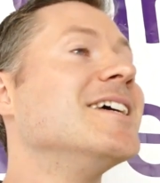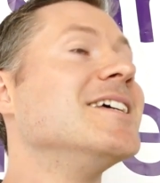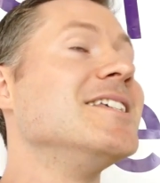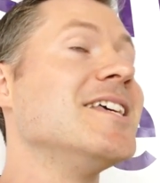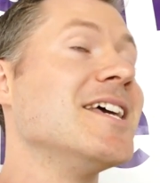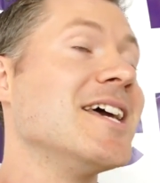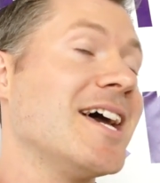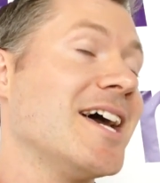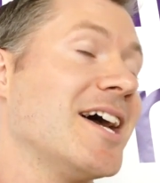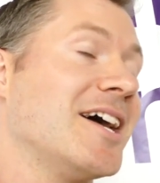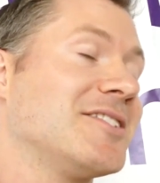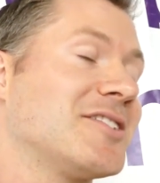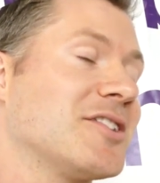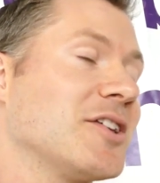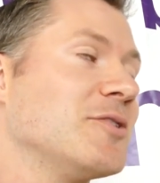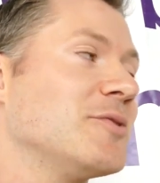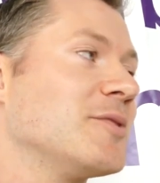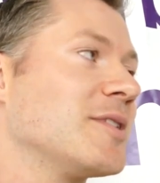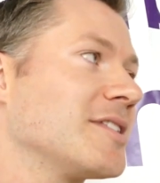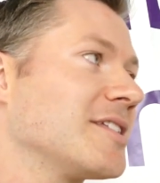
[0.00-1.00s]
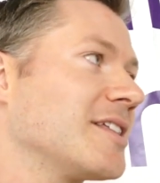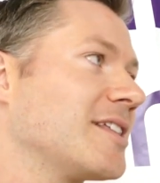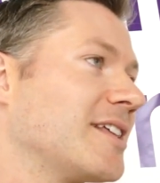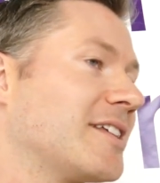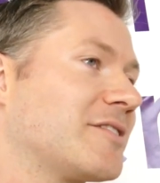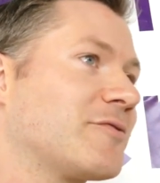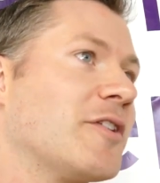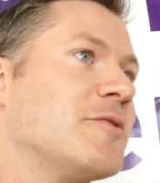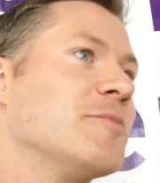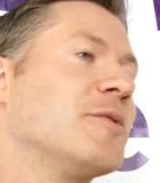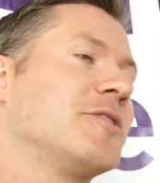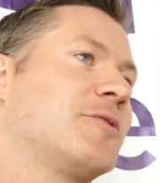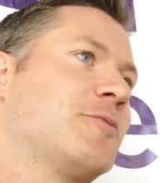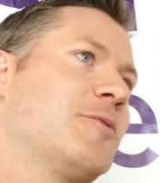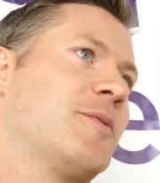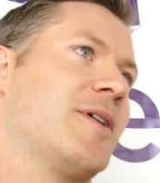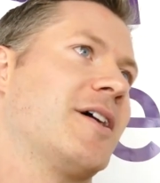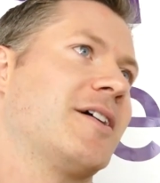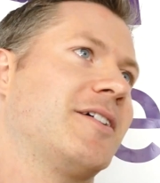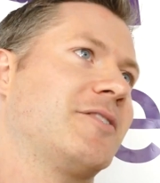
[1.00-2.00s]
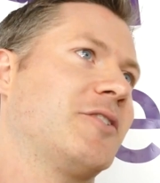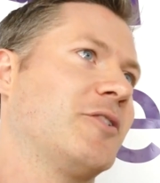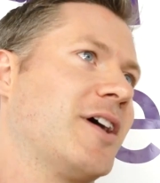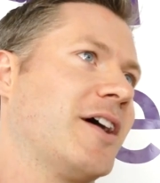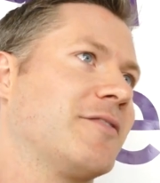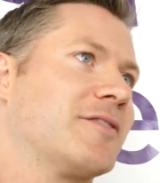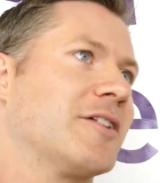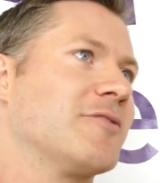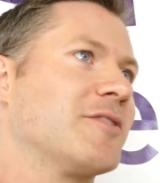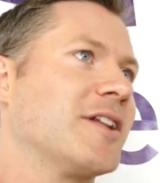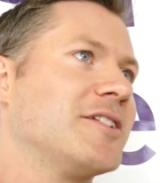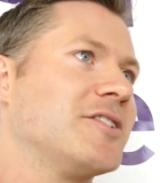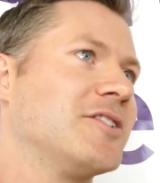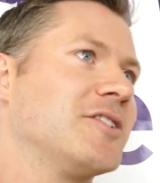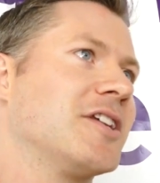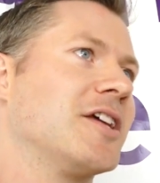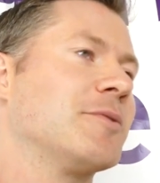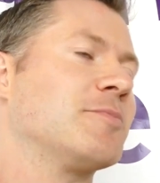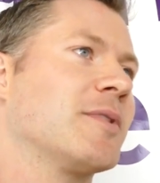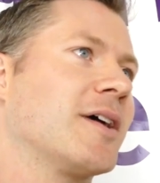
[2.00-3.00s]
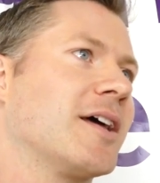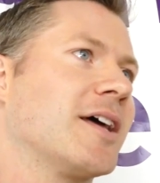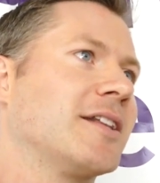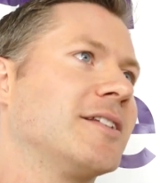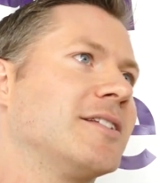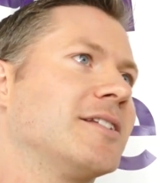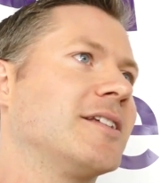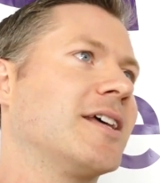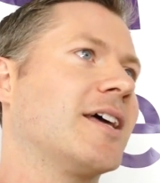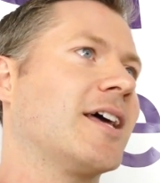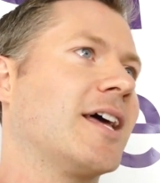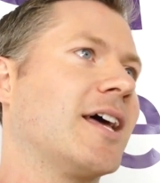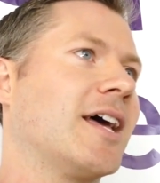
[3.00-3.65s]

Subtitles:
Yeah, so that's very much where we've got to have that relationship and